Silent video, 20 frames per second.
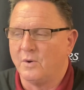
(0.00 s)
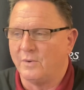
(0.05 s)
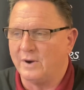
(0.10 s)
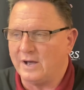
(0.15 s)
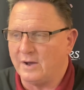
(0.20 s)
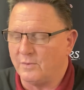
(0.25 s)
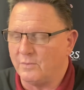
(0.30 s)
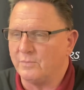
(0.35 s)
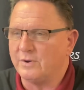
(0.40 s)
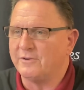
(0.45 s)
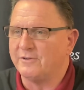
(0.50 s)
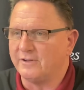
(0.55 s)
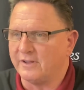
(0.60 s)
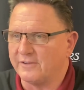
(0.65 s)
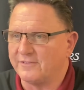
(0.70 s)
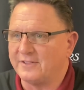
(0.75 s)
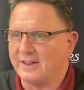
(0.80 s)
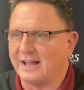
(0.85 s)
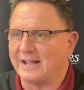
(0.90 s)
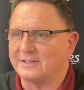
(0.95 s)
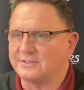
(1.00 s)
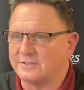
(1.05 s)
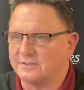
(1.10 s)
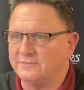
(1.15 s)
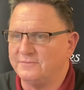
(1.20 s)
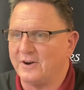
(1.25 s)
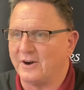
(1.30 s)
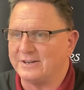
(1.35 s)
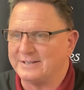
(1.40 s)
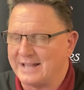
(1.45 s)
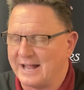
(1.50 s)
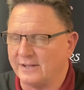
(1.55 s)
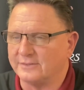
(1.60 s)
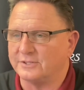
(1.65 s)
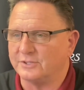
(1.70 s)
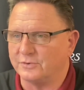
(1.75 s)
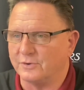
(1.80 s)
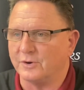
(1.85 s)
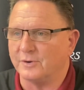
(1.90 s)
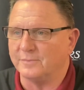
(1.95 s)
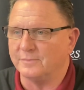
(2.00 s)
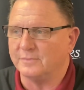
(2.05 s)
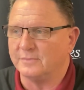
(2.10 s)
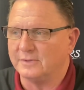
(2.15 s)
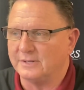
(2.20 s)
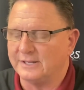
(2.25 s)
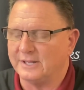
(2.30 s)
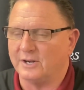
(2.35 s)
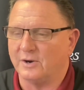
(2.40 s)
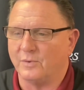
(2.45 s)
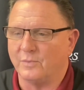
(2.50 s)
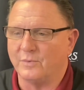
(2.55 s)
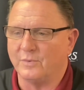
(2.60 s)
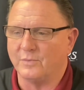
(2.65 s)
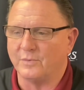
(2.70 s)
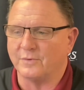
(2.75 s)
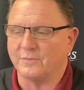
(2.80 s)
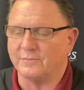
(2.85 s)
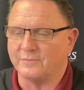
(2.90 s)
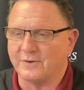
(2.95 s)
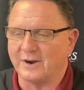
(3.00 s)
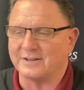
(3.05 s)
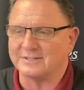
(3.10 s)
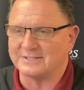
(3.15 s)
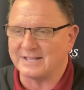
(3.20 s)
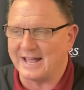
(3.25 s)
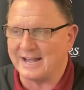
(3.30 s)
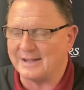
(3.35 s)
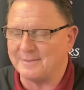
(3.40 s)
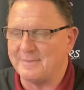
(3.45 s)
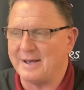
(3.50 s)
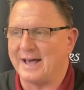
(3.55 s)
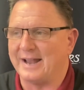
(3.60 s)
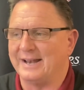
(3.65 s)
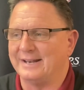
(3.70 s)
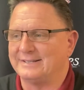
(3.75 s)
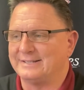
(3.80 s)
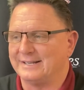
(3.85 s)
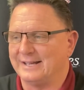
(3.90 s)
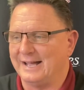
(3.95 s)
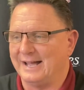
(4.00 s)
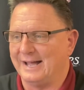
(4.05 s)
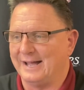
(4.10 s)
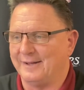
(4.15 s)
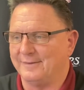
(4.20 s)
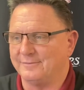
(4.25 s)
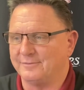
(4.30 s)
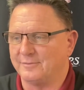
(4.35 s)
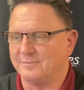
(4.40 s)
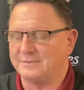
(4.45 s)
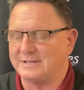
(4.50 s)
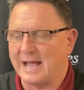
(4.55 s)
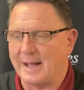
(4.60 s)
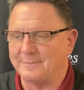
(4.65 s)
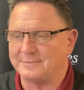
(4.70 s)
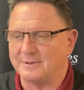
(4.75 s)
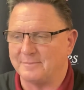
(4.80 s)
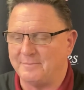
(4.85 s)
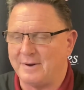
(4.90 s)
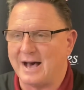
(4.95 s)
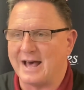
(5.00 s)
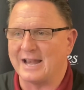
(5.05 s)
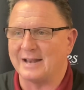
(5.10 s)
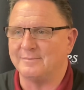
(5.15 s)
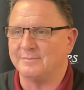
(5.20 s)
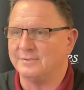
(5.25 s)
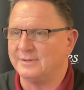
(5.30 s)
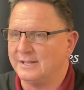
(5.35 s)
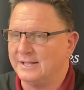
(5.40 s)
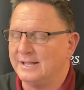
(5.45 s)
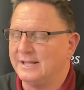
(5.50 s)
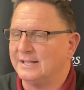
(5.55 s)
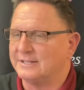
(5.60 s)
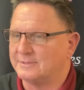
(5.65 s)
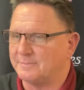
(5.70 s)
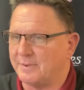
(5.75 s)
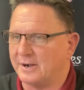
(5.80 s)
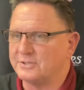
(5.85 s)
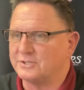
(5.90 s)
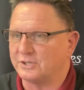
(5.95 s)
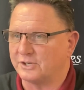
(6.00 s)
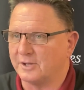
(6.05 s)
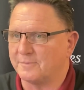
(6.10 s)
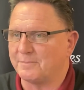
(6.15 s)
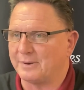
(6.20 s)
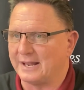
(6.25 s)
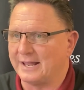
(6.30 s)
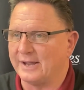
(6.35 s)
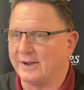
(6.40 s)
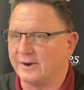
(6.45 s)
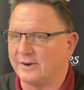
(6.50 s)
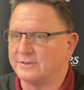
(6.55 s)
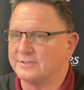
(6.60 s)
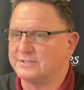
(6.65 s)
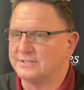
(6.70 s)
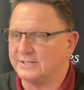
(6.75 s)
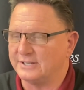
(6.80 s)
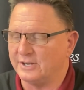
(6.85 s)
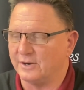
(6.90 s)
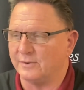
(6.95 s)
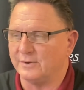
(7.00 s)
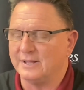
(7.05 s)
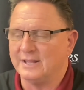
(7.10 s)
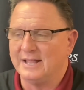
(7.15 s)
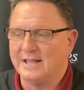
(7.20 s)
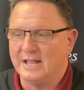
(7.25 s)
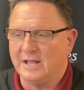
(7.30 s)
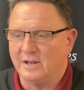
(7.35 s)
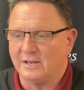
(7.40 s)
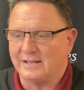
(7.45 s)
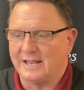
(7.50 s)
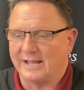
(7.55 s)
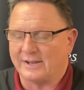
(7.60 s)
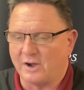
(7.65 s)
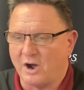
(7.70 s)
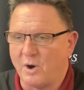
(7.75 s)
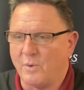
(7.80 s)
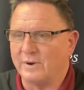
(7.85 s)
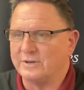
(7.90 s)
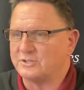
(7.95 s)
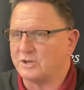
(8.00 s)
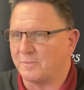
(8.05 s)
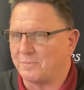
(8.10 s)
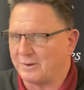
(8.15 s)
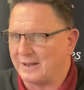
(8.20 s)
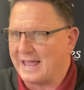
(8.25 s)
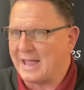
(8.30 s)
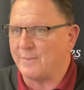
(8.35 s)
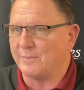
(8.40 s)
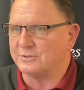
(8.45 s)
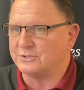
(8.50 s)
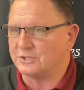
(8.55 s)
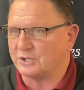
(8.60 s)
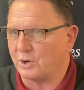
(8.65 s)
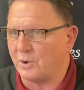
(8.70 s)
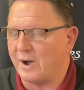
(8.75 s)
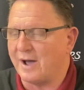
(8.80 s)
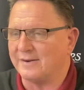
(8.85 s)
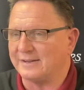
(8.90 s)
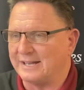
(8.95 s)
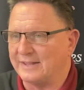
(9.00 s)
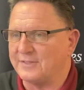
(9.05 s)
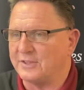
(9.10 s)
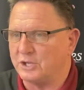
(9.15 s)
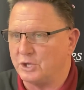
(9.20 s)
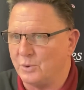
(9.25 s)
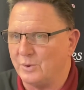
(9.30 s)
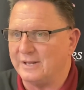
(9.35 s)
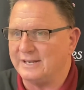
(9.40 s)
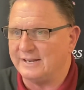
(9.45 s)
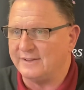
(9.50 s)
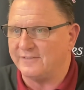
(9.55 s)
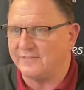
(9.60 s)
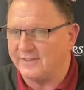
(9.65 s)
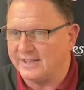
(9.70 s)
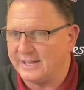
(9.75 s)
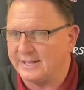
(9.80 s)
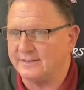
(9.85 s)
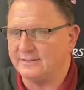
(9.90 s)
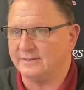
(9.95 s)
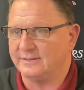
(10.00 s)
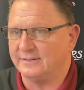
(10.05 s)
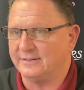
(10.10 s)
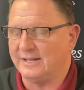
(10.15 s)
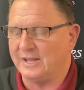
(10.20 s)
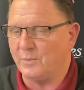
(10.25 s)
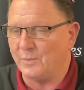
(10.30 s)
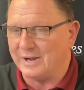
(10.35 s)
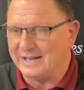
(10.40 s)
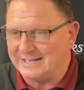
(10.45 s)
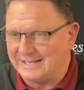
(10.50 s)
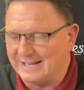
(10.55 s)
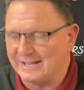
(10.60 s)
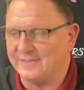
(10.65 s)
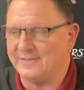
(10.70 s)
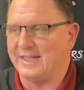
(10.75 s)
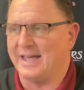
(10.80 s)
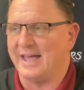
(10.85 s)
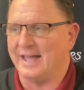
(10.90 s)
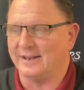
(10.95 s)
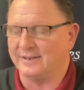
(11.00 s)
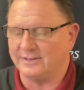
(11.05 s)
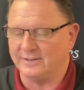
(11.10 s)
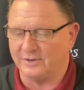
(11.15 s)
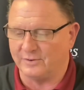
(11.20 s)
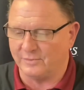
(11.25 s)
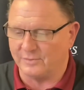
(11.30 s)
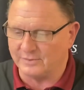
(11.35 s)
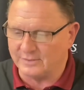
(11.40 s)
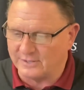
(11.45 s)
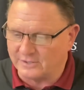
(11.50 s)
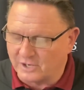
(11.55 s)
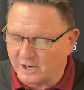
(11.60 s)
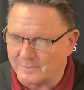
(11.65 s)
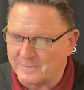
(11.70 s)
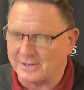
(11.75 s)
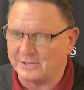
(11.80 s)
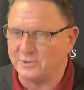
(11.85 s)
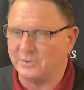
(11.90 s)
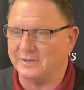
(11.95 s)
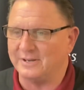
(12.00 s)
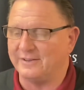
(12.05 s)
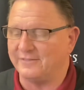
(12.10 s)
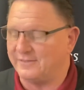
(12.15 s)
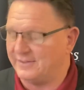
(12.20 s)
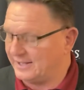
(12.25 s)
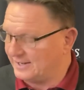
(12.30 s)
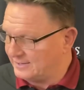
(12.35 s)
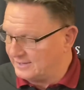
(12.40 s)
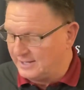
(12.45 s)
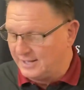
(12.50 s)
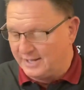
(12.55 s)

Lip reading: Well, we really feel like it's a very talented group. You know, we're very excited about it from top to bottom. It's a bunch of good players. You know, like always, our plan was to go out and get the UIndy fit, and we did that. You know, when you talk about UIndy fit,